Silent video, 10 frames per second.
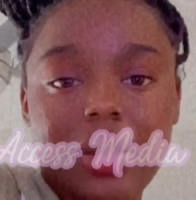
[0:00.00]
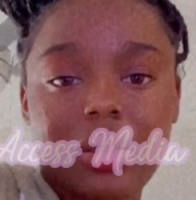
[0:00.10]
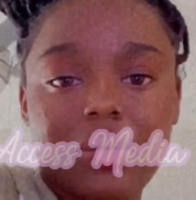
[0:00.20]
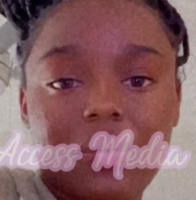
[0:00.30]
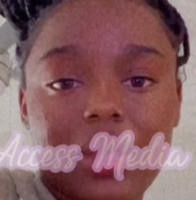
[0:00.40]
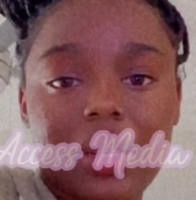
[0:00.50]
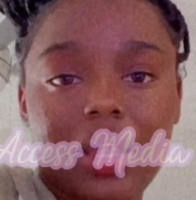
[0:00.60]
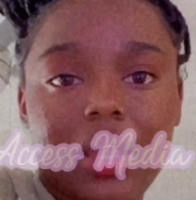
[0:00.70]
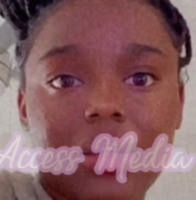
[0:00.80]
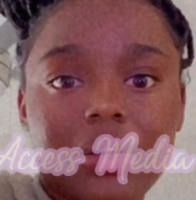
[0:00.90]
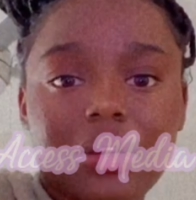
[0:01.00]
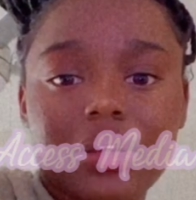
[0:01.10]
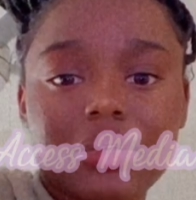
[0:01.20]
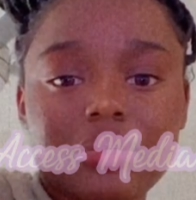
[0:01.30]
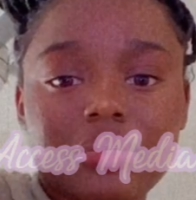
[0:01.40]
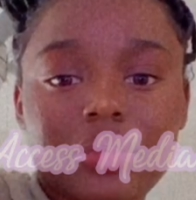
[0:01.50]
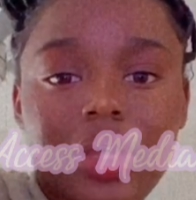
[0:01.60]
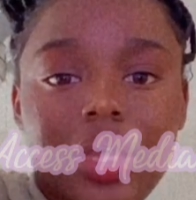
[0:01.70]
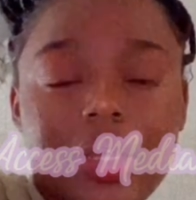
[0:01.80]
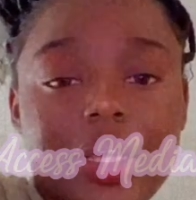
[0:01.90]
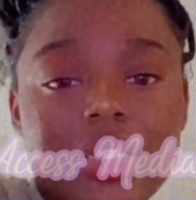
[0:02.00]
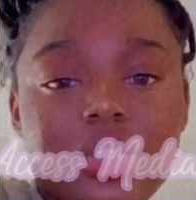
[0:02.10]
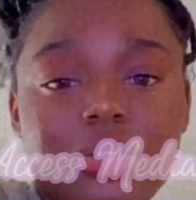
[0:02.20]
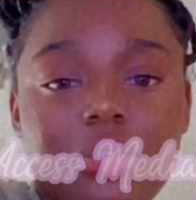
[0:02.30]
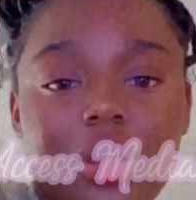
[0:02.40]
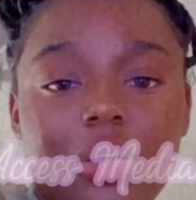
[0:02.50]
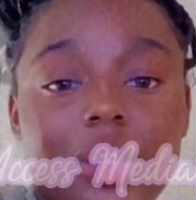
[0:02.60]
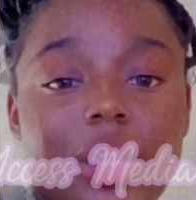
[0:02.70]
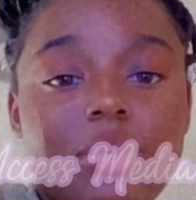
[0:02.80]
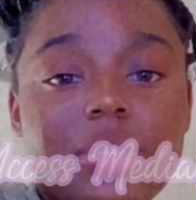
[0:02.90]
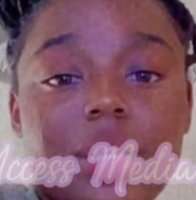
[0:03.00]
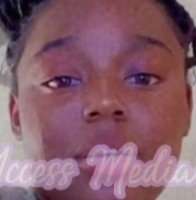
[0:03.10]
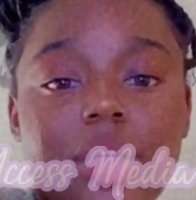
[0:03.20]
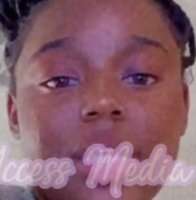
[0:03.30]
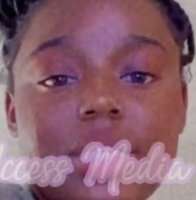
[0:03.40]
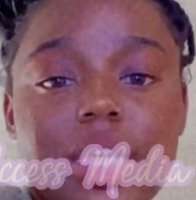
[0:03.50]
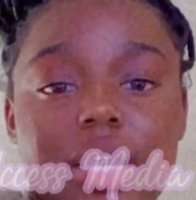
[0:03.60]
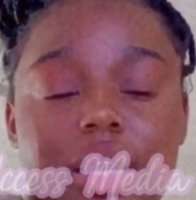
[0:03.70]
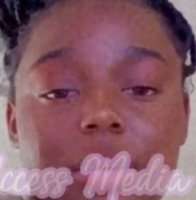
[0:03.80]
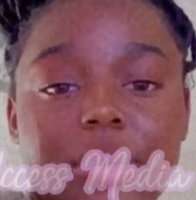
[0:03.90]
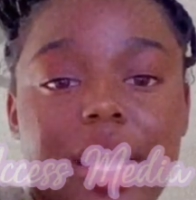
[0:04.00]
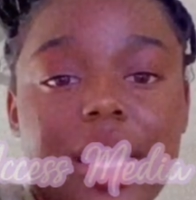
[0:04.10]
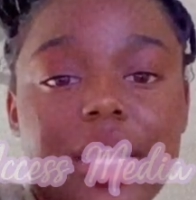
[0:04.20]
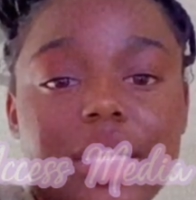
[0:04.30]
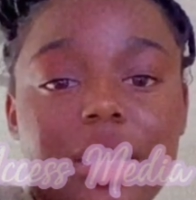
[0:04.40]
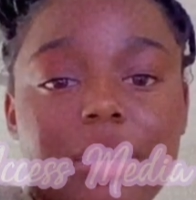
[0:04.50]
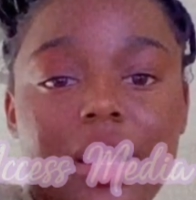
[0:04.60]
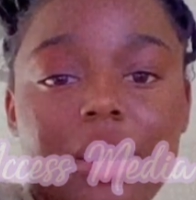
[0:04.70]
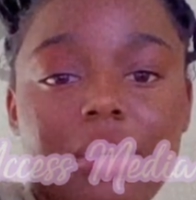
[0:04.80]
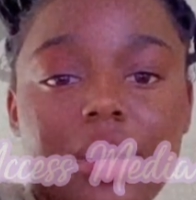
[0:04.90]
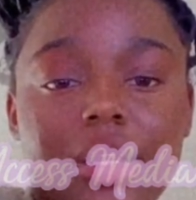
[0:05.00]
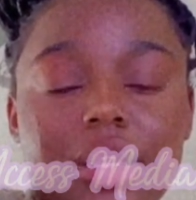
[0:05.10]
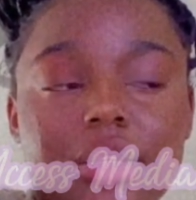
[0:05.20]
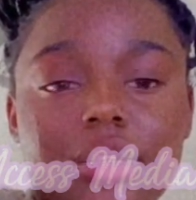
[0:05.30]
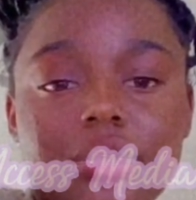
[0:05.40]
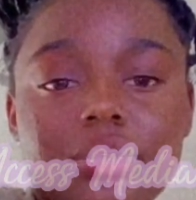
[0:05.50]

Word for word: I know you fucking lying. Girl, that's too long. Yeah, that was a long ass time, but I had to get my hair braided.